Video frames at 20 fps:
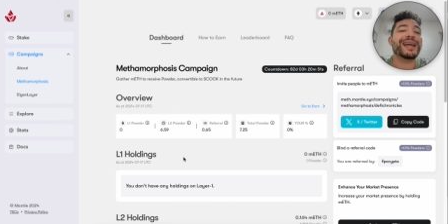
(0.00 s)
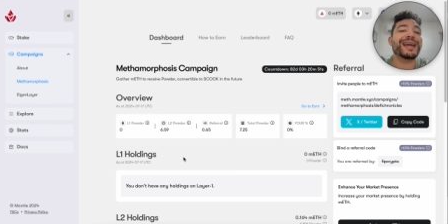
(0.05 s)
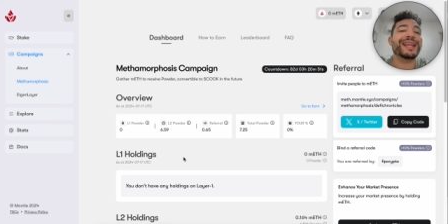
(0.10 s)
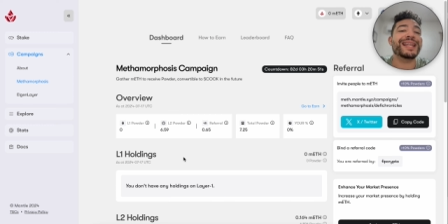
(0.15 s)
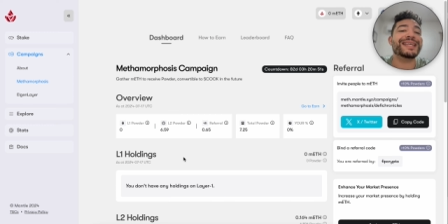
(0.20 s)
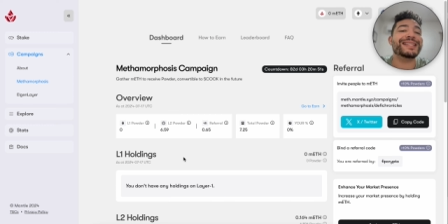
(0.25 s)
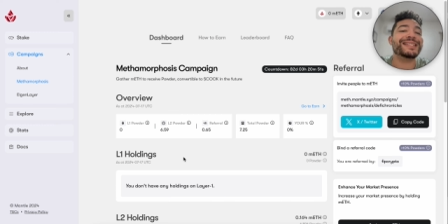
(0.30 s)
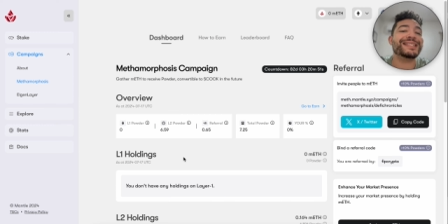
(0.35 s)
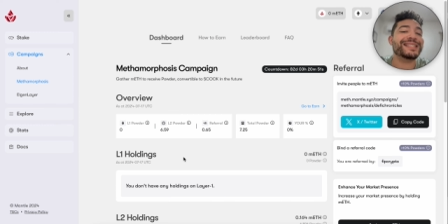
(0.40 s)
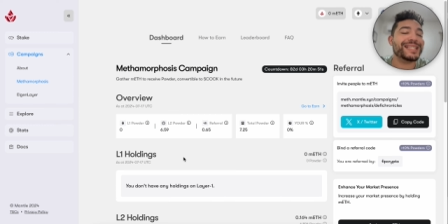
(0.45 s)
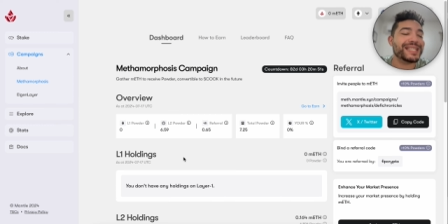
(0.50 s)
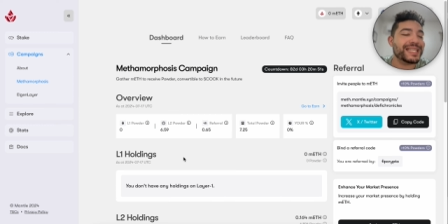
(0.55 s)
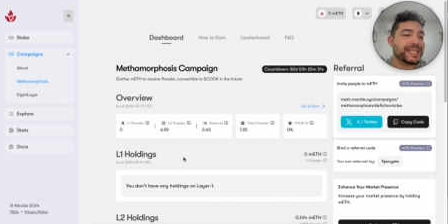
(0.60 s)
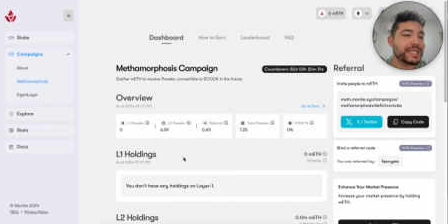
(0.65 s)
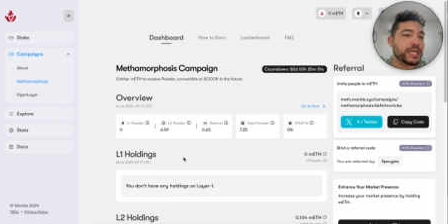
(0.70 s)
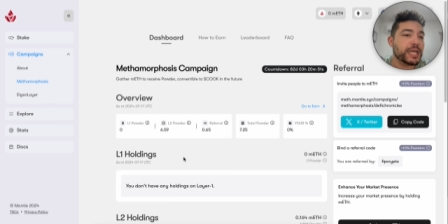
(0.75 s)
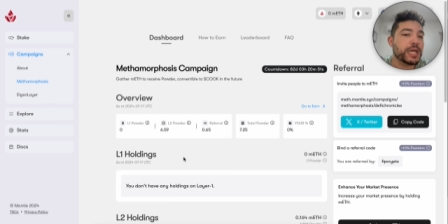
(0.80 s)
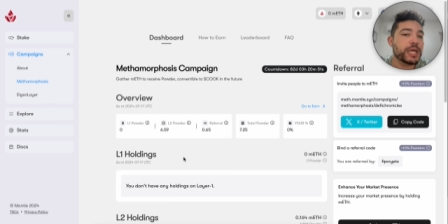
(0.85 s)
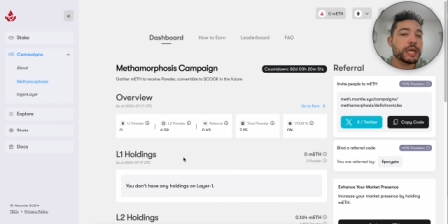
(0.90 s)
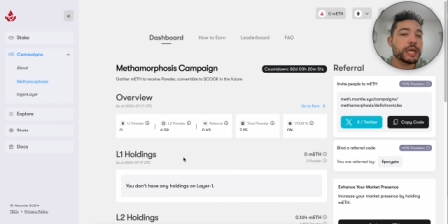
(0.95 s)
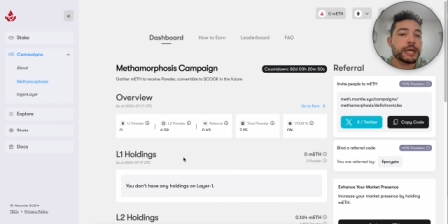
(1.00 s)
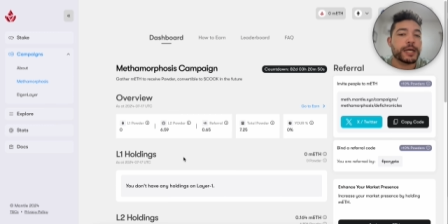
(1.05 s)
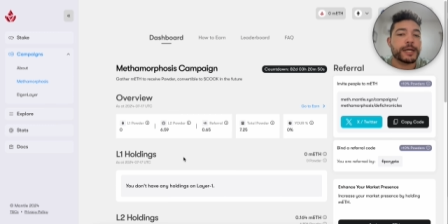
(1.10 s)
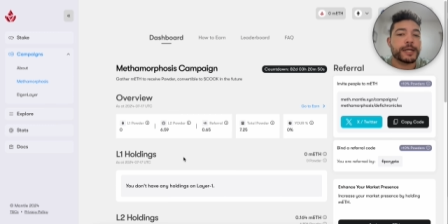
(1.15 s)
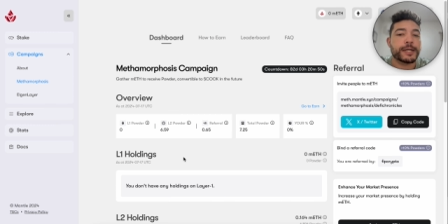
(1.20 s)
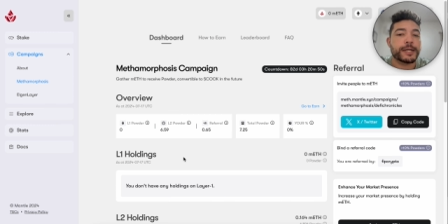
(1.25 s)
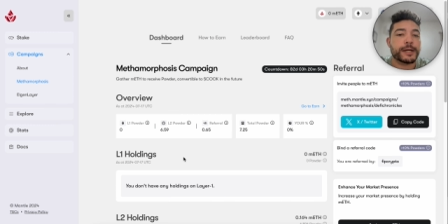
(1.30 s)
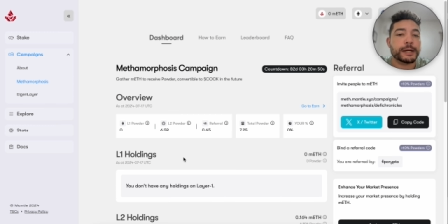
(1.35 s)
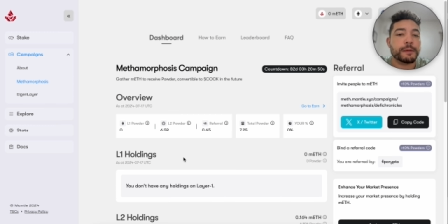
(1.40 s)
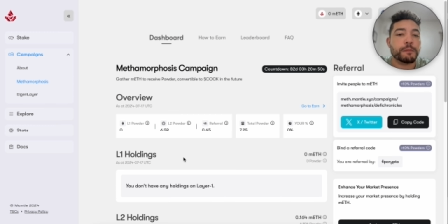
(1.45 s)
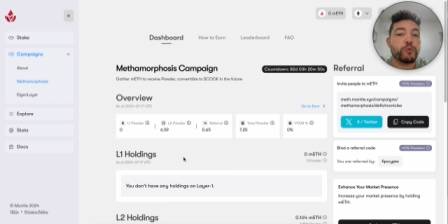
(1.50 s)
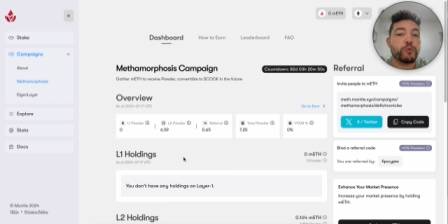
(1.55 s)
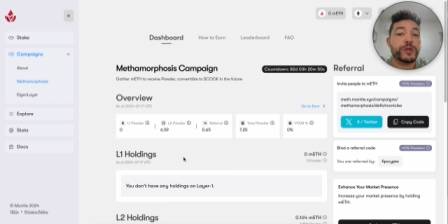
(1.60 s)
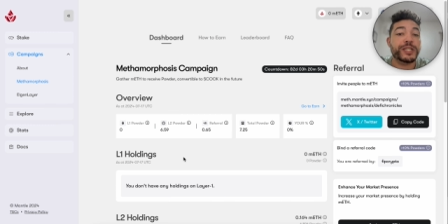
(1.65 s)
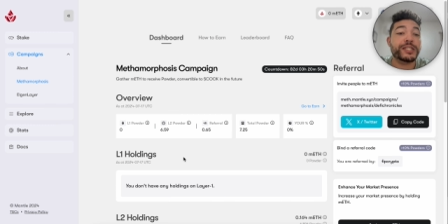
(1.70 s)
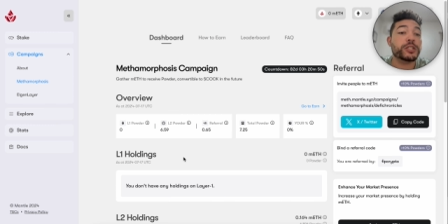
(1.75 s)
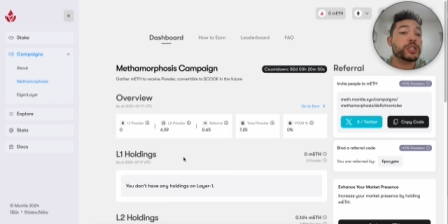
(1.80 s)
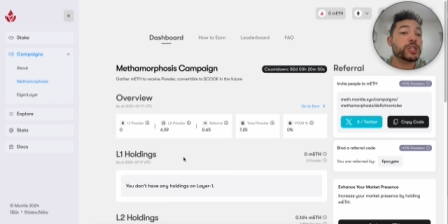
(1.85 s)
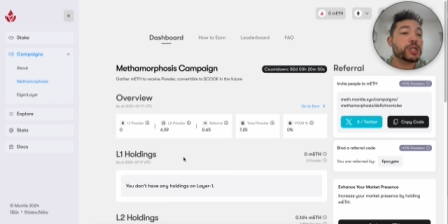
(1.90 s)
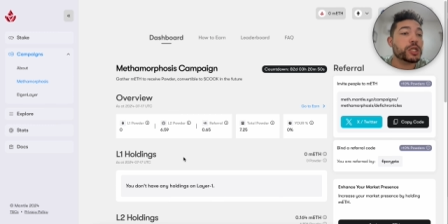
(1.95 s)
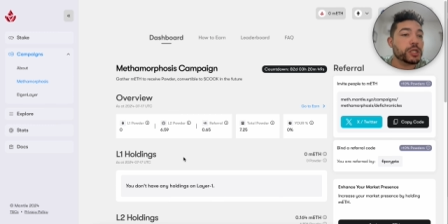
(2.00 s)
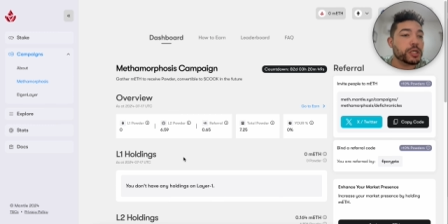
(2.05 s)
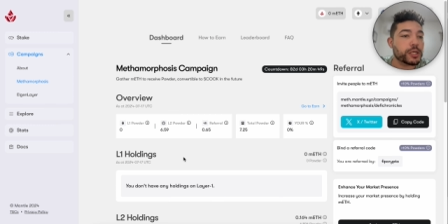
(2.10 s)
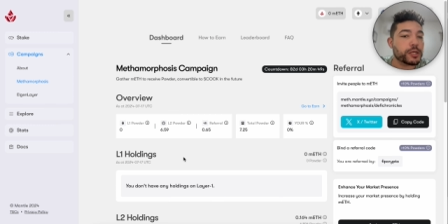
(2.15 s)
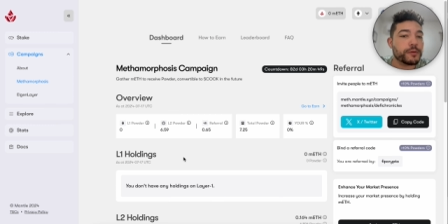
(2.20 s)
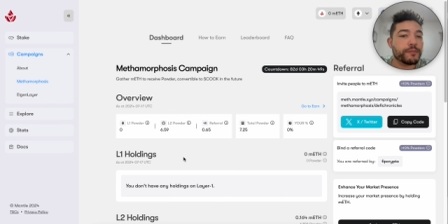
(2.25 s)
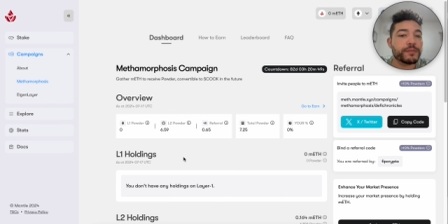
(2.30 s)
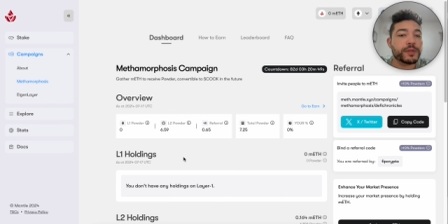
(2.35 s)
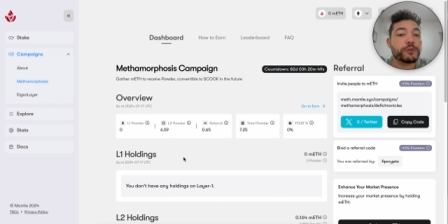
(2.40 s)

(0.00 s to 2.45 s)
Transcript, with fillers: LST, um, which is Cook.